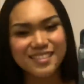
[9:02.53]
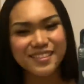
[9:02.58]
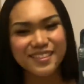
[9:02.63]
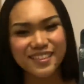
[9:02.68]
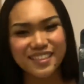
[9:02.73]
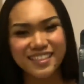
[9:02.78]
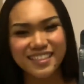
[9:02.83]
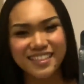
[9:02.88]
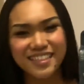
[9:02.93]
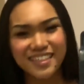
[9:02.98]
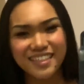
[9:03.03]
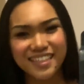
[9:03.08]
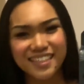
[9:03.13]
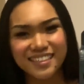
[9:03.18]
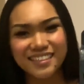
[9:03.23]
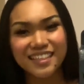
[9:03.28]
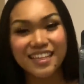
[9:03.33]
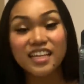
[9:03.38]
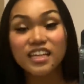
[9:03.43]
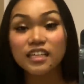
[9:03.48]
a good idea.
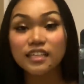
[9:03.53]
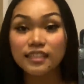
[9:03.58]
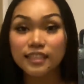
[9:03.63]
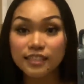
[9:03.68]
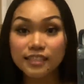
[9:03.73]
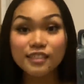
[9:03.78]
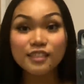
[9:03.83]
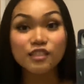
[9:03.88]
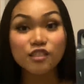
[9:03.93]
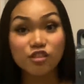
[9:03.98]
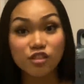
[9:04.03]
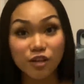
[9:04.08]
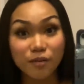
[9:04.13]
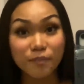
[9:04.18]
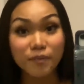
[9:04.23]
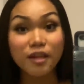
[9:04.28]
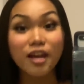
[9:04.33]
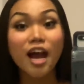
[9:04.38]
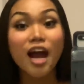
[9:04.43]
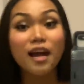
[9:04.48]
That's a
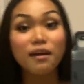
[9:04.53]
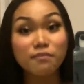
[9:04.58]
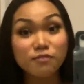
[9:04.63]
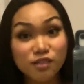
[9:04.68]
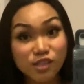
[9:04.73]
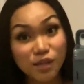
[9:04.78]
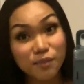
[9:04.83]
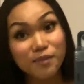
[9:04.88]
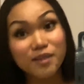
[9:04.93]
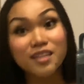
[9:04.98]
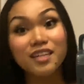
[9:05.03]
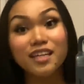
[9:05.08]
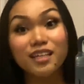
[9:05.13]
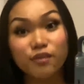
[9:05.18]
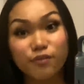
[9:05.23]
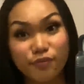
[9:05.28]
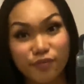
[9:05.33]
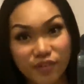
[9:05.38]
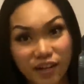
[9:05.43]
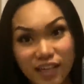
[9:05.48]
chubby. I'm chubby, not
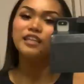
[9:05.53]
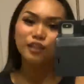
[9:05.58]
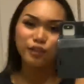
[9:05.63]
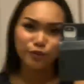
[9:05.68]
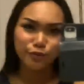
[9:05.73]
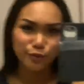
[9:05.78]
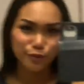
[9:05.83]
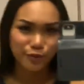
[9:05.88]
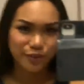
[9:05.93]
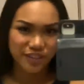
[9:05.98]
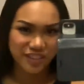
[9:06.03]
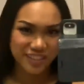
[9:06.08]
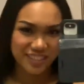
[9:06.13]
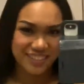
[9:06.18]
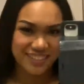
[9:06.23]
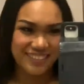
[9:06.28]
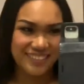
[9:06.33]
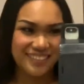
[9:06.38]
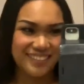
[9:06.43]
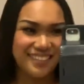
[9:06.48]
fat. Yun.
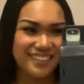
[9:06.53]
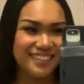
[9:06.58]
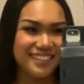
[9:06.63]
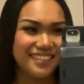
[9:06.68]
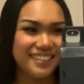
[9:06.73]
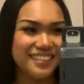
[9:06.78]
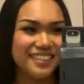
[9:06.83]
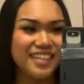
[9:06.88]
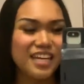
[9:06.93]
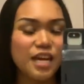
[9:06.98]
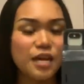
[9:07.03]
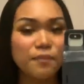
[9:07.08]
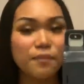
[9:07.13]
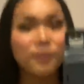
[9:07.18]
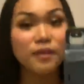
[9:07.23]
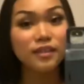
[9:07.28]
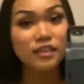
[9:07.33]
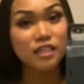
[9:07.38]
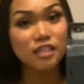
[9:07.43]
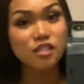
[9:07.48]

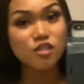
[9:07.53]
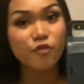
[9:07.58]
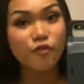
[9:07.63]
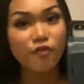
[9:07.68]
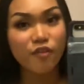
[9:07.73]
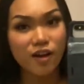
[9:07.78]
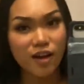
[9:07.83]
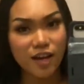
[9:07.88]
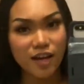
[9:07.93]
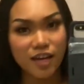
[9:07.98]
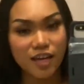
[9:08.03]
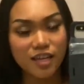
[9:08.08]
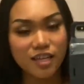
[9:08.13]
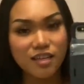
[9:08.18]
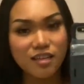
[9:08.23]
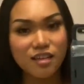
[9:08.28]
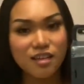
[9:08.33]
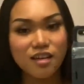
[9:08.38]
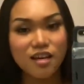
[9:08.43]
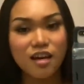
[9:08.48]
But that's
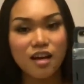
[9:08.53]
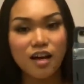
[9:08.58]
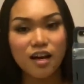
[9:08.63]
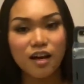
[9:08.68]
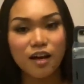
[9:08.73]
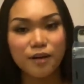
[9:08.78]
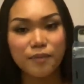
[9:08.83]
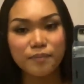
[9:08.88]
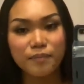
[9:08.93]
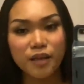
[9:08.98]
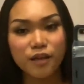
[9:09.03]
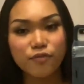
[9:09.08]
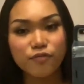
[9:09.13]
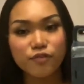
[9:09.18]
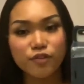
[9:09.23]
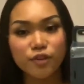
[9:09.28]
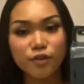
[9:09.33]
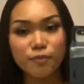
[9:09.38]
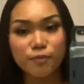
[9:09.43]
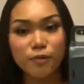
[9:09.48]
fine.
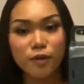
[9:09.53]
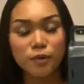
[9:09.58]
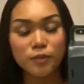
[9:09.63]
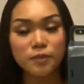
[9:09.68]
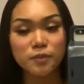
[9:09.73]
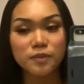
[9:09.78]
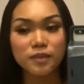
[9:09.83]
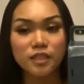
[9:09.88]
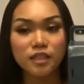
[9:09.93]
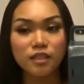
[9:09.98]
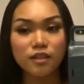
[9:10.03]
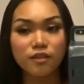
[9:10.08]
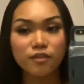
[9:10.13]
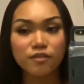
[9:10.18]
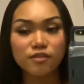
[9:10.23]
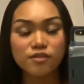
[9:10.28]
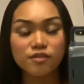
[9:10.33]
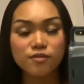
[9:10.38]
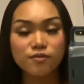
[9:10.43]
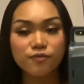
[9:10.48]
After
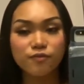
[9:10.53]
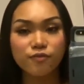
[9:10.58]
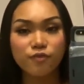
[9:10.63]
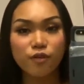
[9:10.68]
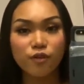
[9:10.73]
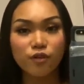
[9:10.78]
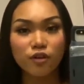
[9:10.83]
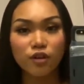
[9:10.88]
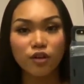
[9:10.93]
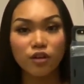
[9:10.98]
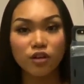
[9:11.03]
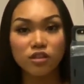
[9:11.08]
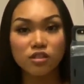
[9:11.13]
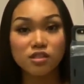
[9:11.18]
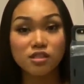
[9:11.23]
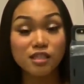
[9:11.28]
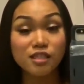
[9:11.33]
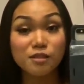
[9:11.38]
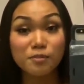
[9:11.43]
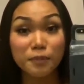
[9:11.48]
probably 4 or
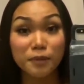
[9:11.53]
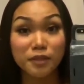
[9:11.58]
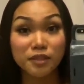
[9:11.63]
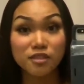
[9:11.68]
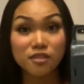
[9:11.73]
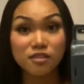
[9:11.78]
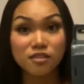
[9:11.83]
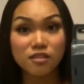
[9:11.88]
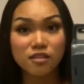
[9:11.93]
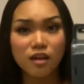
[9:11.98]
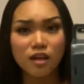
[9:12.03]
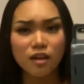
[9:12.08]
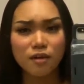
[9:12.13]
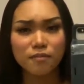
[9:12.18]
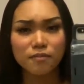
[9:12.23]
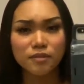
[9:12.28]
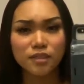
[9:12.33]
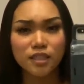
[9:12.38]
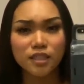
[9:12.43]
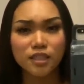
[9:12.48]
6 months,
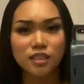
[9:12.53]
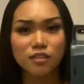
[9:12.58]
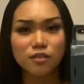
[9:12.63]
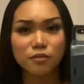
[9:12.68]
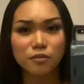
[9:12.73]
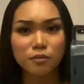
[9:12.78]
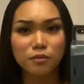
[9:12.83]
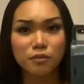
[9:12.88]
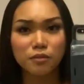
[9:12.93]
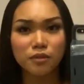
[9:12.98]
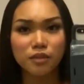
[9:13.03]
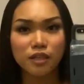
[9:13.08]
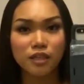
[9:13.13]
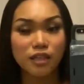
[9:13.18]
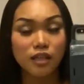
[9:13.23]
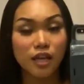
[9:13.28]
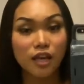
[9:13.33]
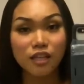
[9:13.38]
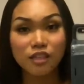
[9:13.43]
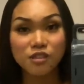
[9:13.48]
I'm gonna do an
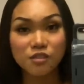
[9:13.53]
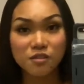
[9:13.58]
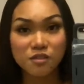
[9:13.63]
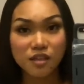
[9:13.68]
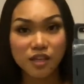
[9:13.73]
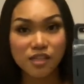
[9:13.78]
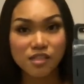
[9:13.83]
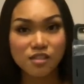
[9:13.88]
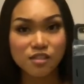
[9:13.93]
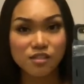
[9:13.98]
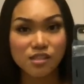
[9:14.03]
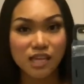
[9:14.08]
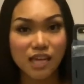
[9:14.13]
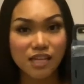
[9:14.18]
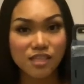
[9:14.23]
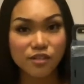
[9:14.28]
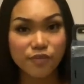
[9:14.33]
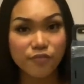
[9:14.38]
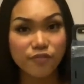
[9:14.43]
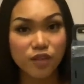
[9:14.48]
exercise because
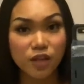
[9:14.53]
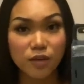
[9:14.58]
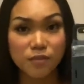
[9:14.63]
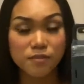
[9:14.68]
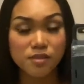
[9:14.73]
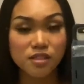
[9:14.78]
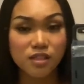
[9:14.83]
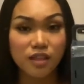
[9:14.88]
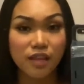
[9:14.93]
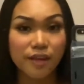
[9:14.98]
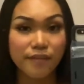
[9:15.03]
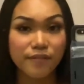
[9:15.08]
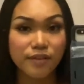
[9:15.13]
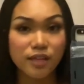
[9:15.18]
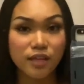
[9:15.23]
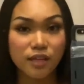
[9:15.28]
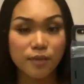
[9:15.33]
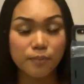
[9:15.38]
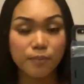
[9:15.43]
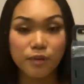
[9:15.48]
as of now I'm still having
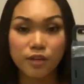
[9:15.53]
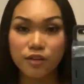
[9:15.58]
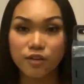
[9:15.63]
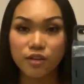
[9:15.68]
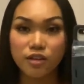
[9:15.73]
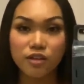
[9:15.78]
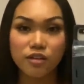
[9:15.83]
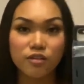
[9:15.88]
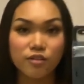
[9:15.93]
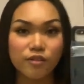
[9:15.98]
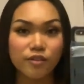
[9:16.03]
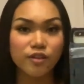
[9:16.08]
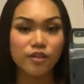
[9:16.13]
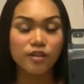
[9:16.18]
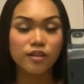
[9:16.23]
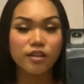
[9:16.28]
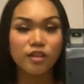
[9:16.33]
a period, or